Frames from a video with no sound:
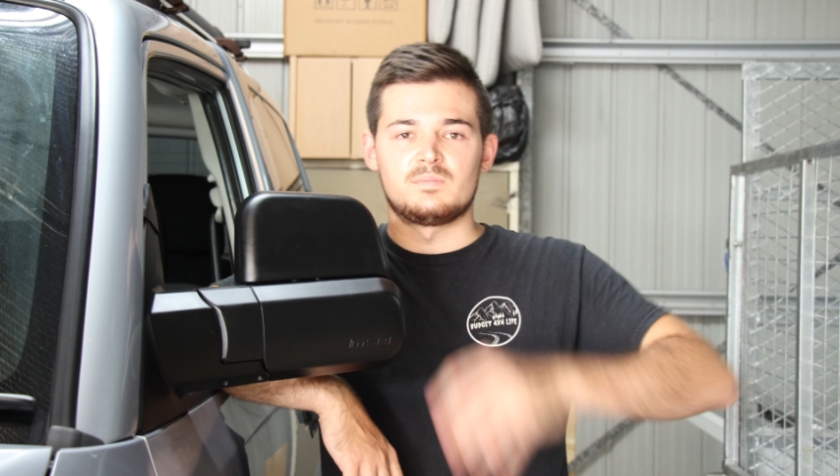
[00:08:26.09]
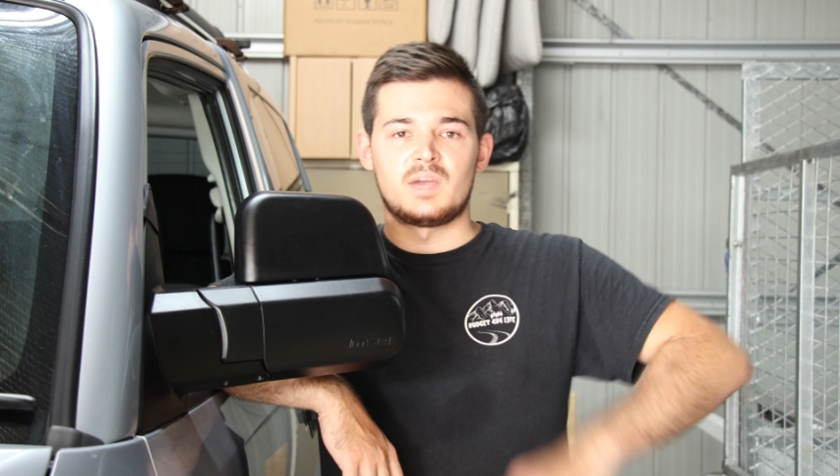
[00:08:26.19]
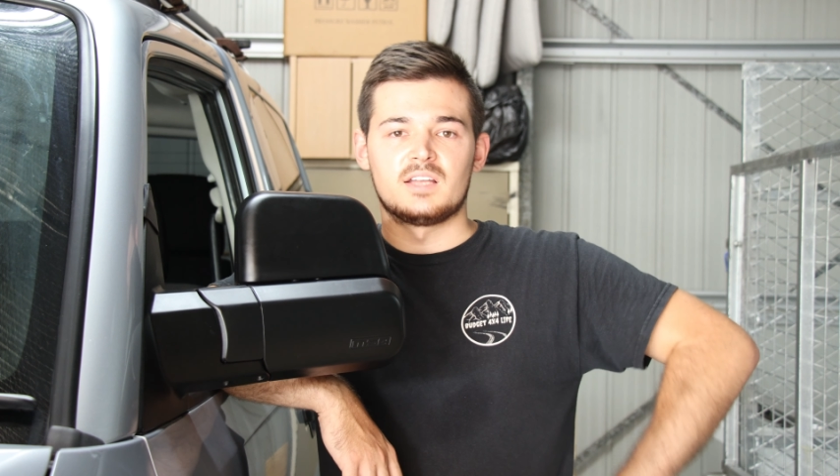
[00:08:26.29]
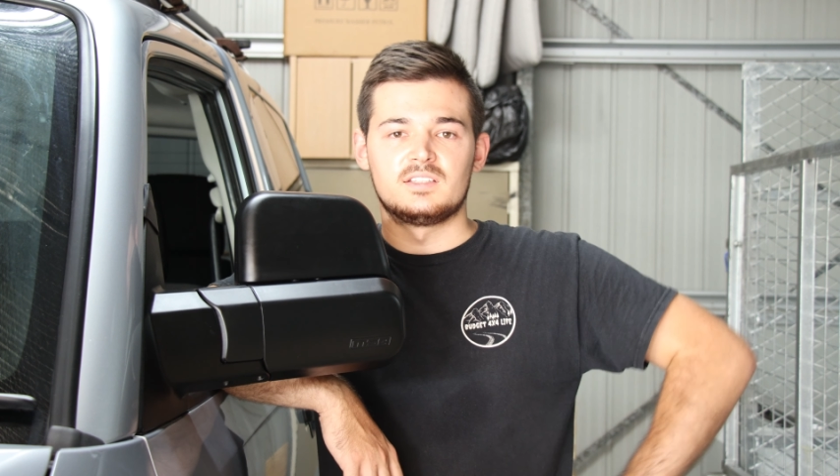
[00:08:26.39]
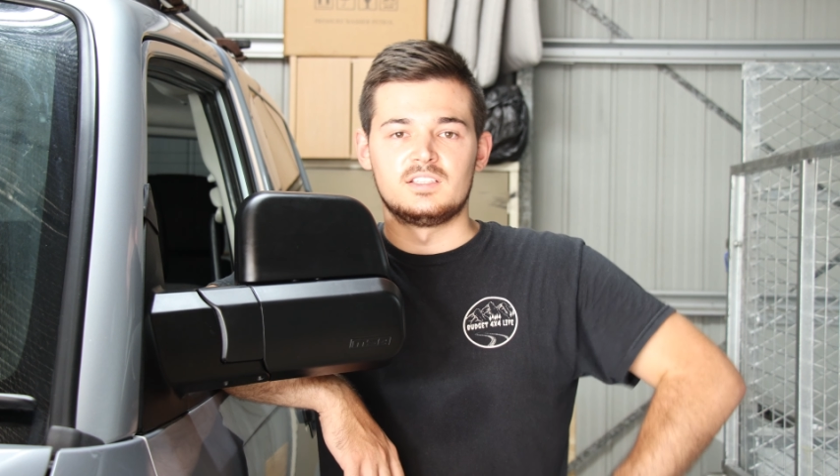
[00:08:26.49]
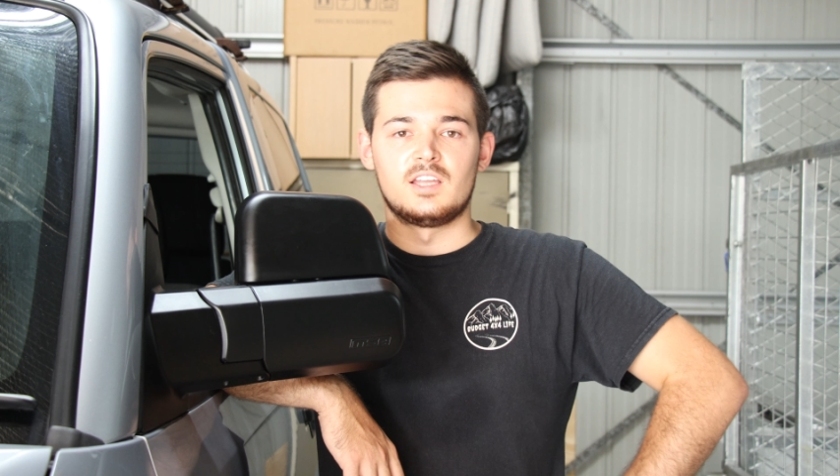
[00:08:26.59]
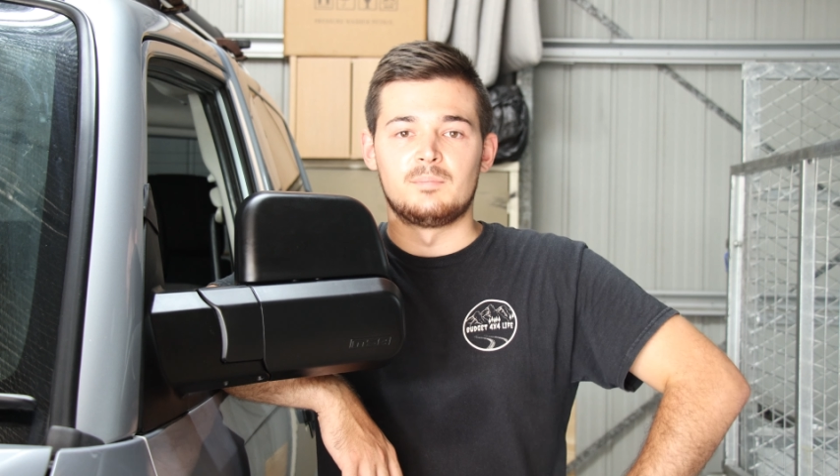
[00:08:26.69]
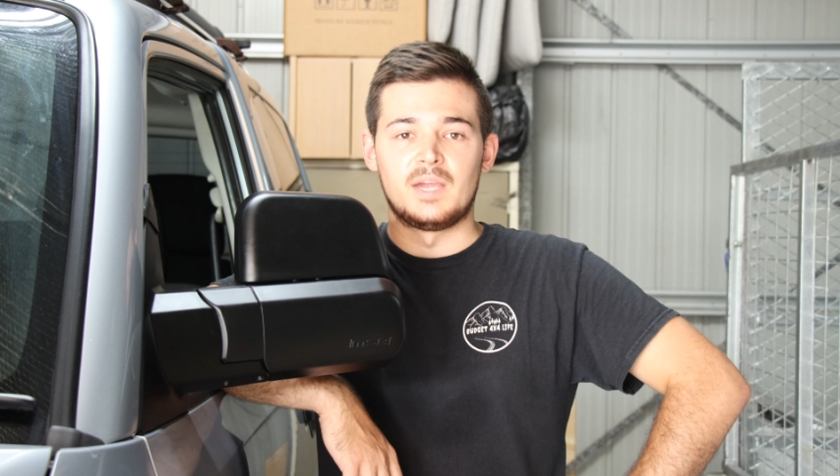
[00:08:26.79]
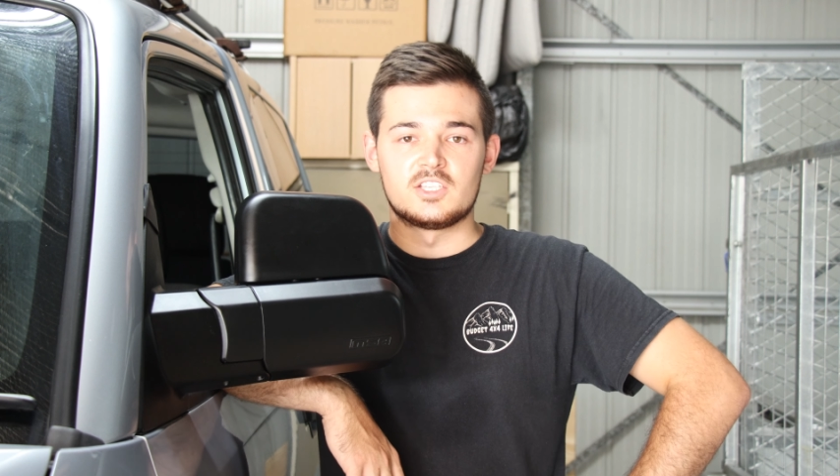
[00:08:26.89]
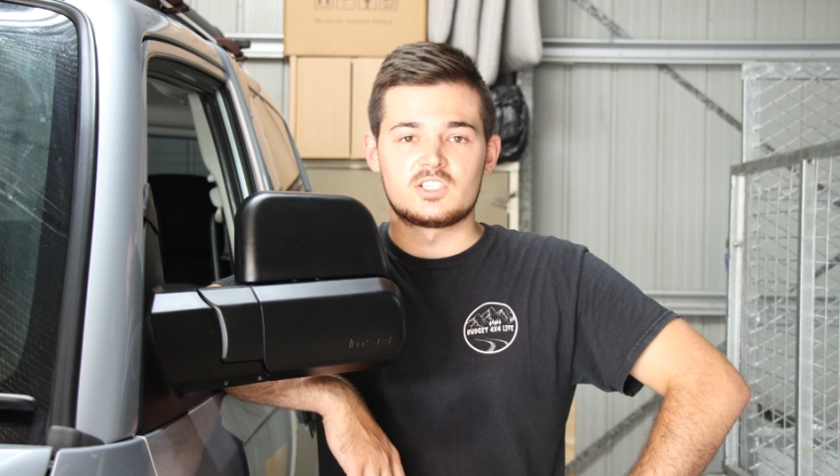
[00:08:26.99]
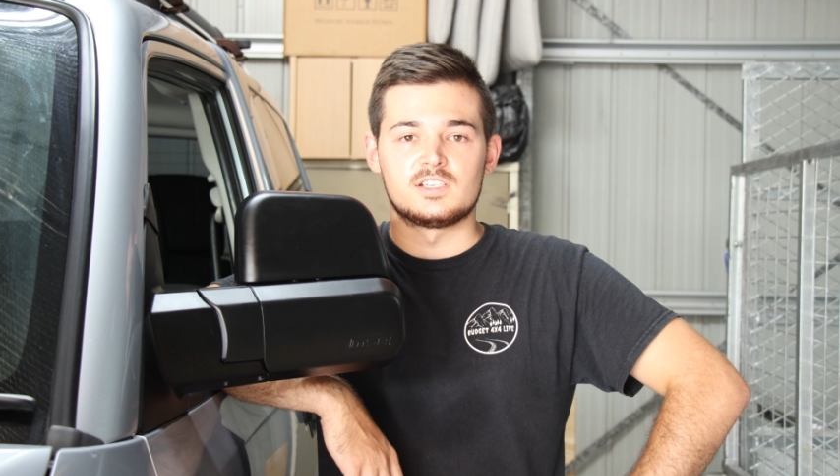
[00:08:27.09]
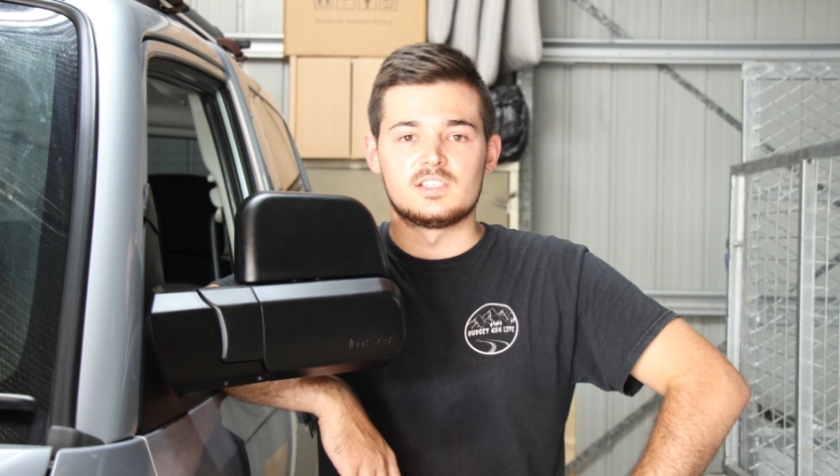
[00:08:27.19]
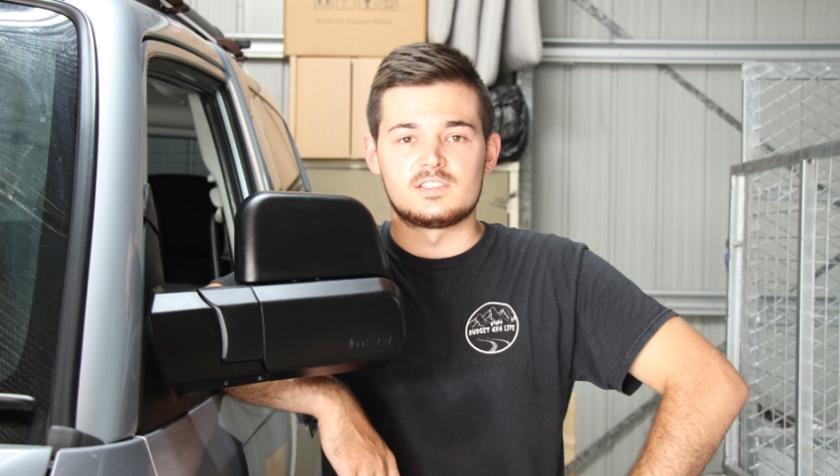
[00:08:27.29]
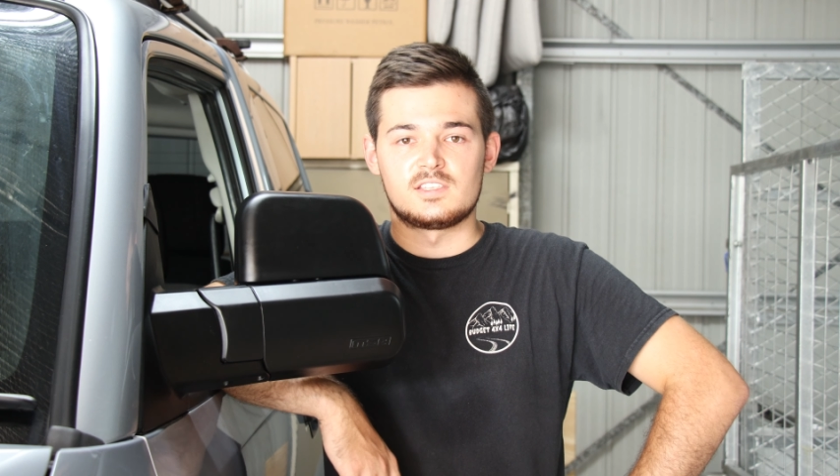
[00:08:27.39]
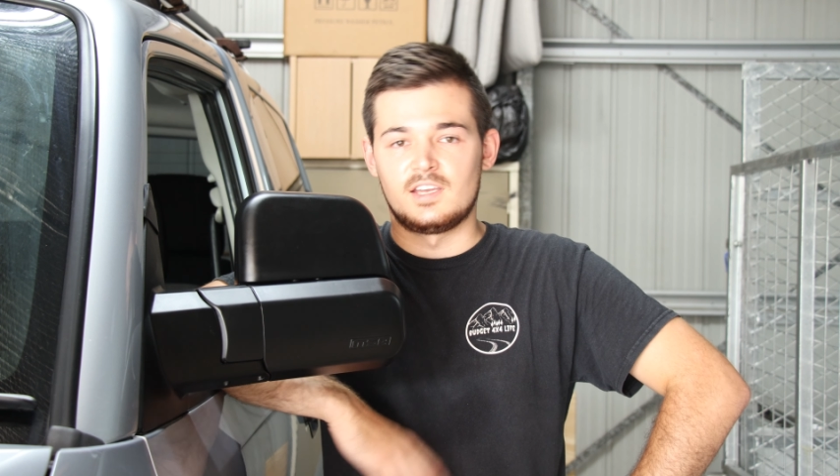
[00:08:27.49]
about the
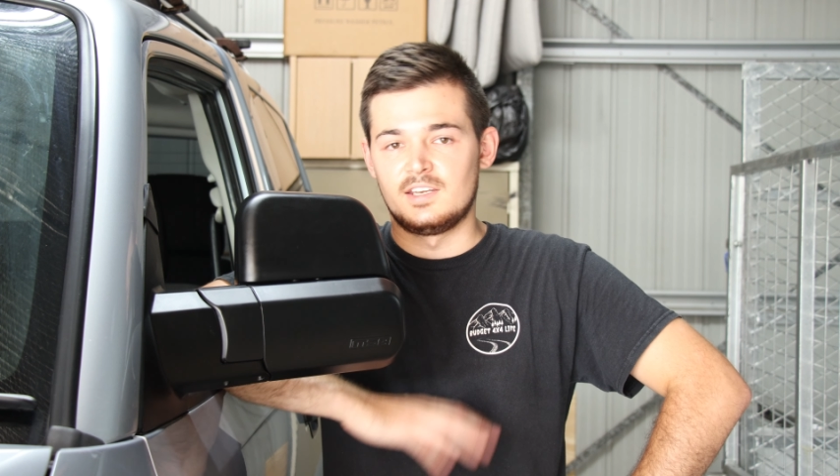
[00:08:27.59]
dimensions,